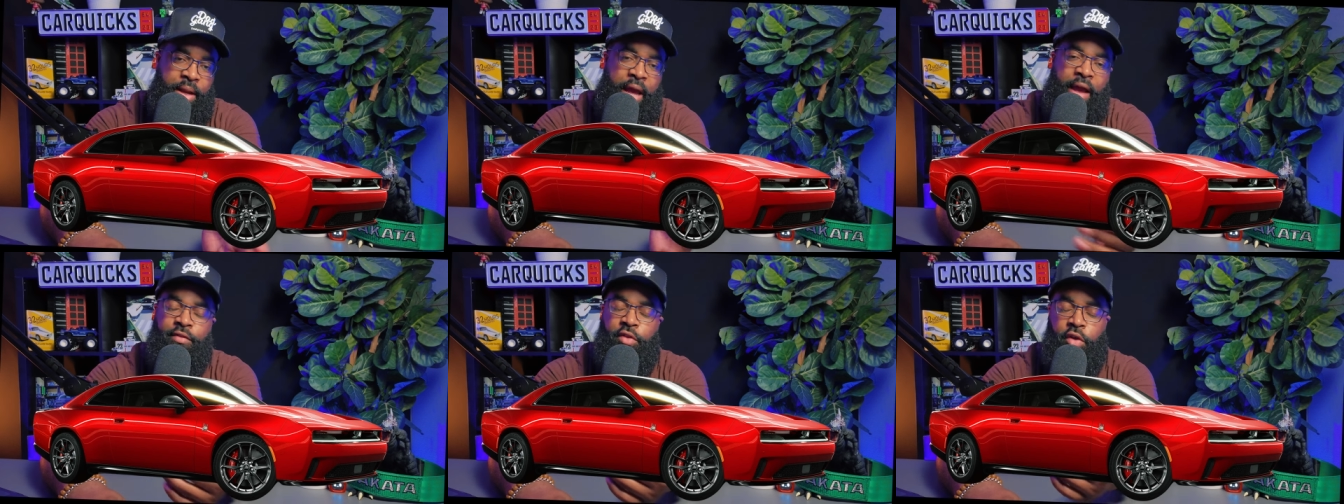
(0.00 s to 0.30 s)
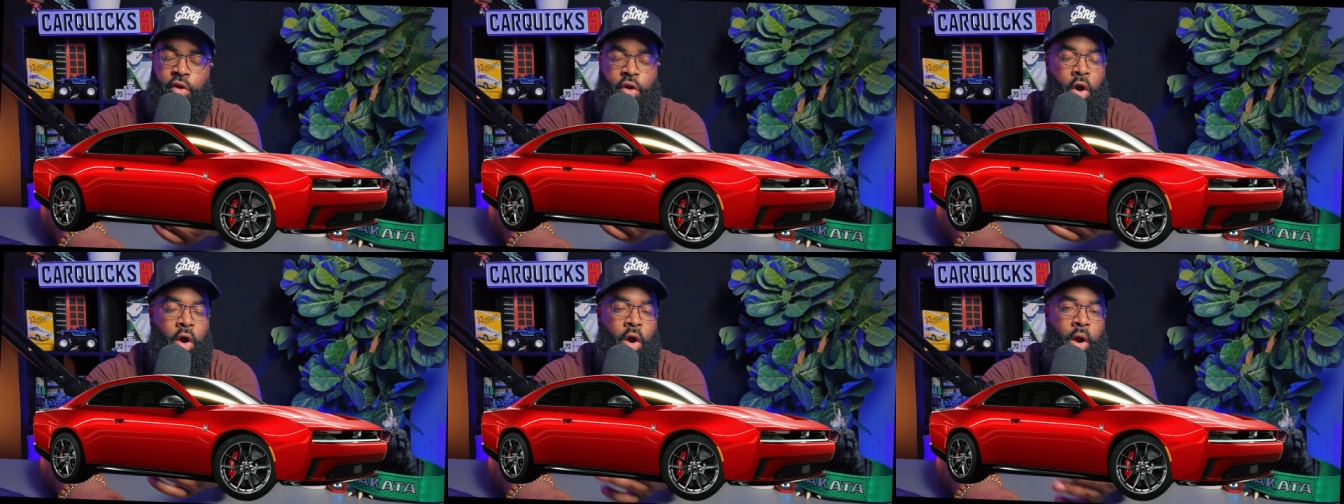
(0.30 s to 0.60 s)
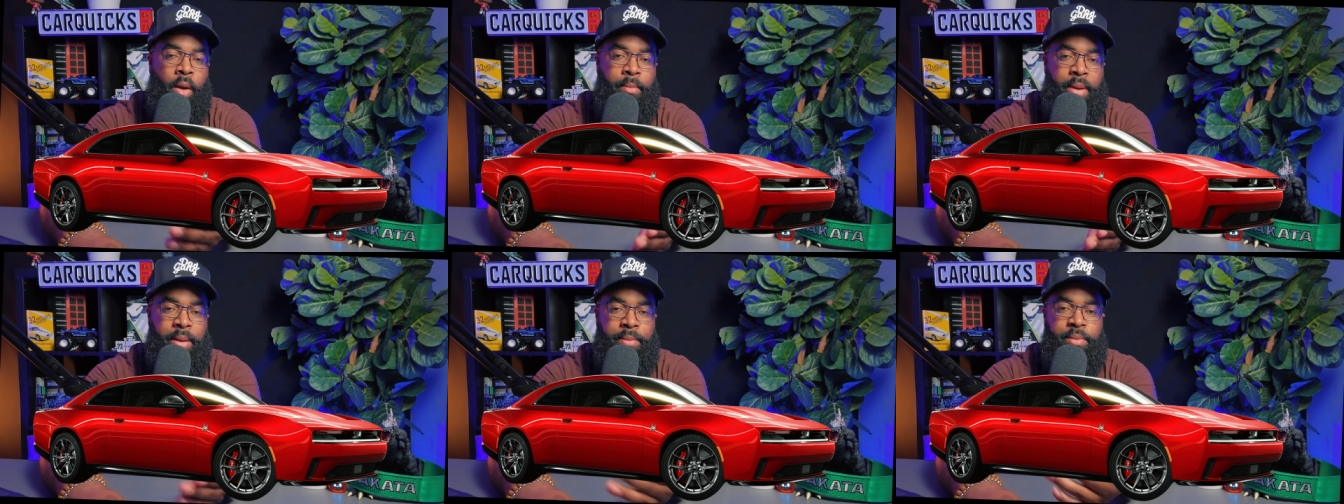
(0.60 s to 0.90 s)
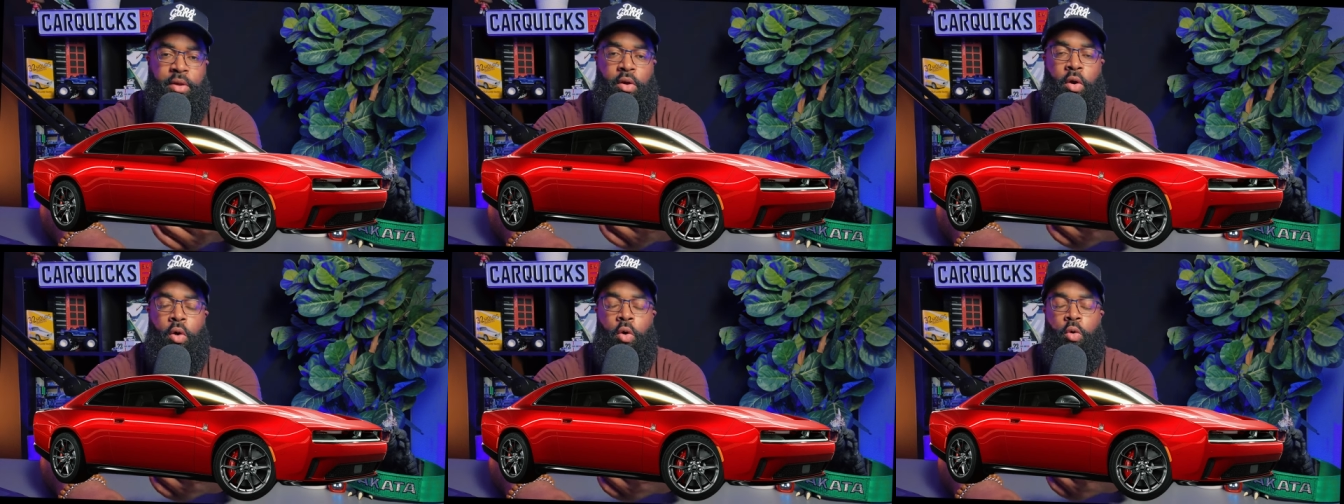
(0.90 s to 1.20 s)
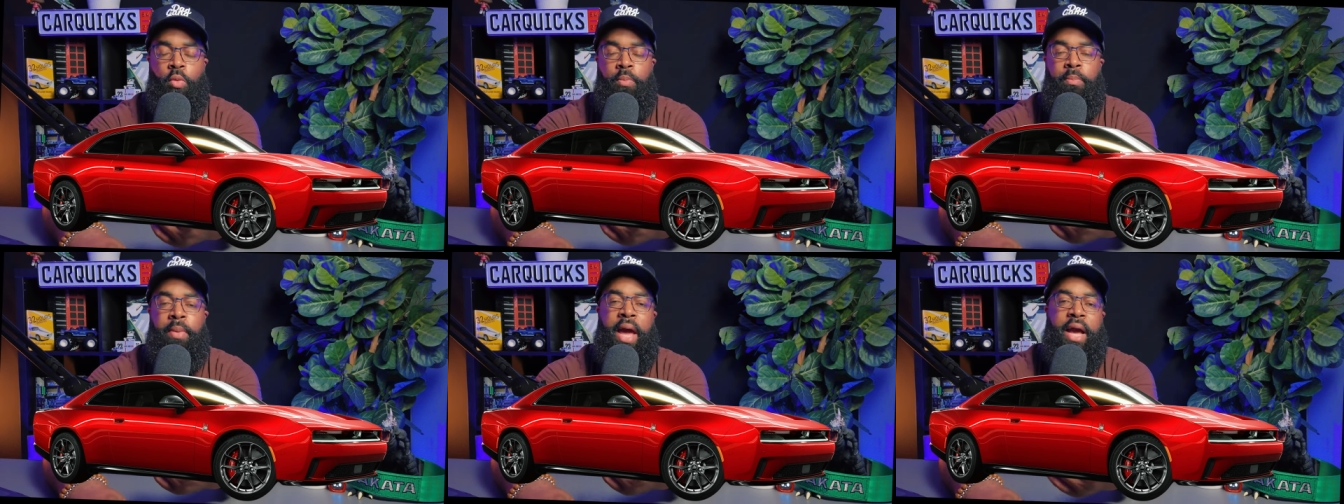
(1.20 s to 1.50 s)
have the car maybe
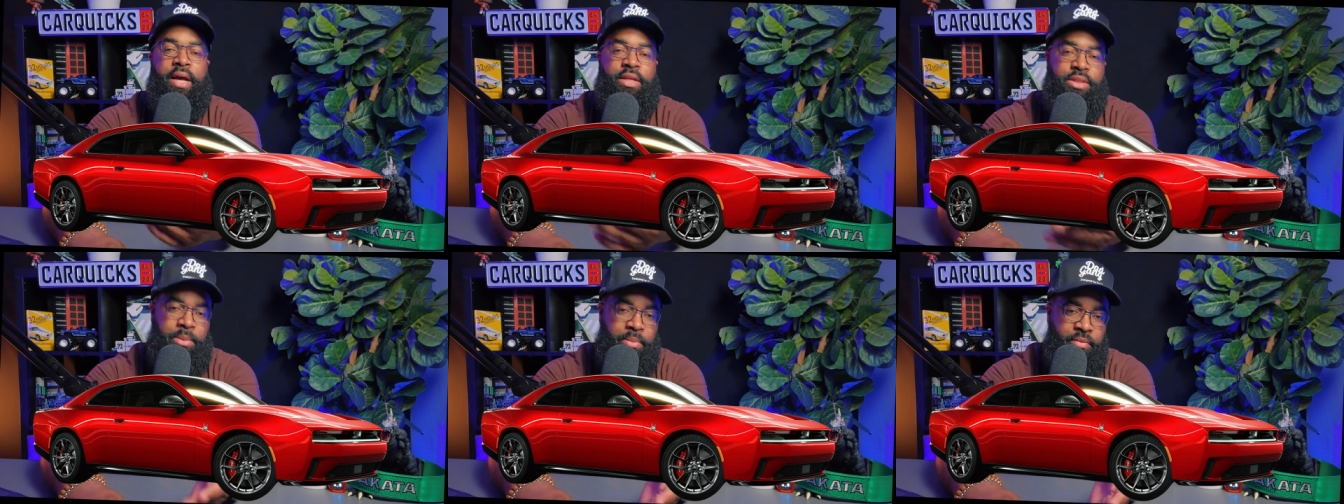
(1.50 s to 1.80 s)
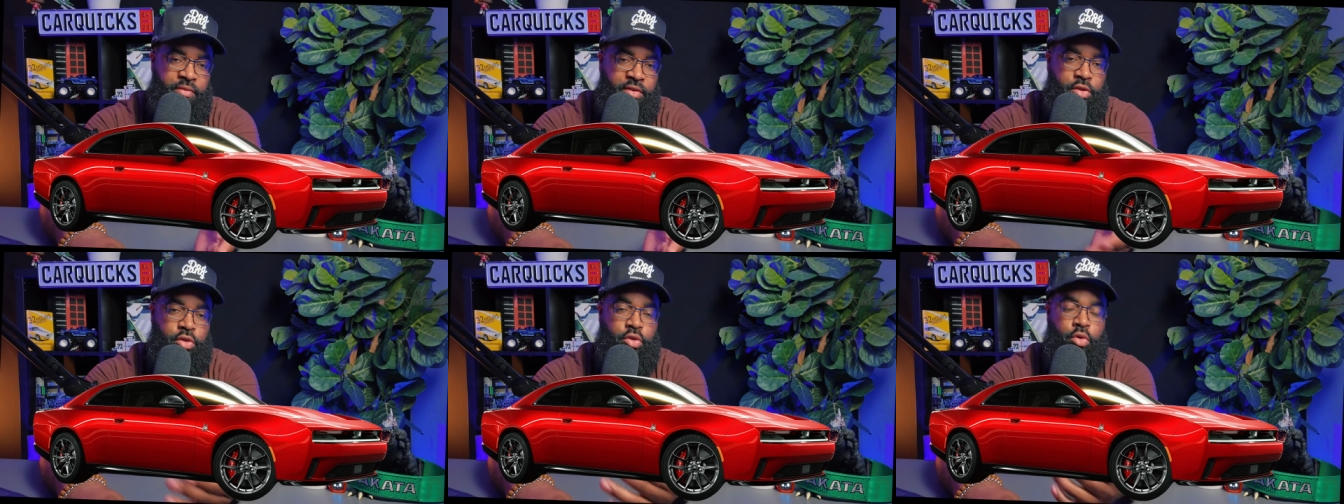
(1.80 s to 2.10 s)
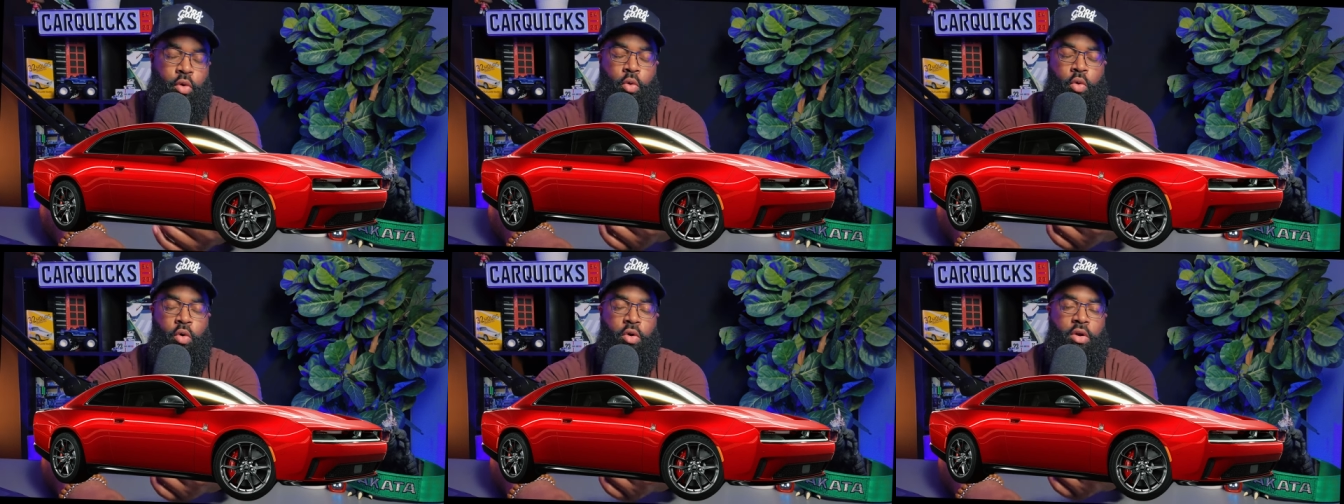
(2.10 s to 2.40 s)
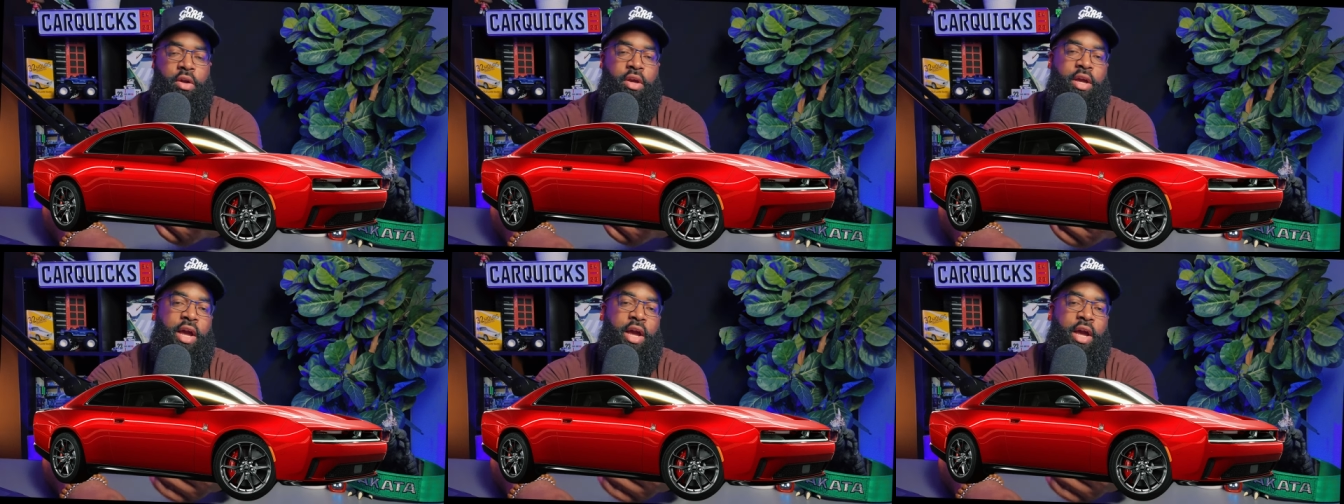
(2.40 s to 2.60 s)
hold back some of its torque,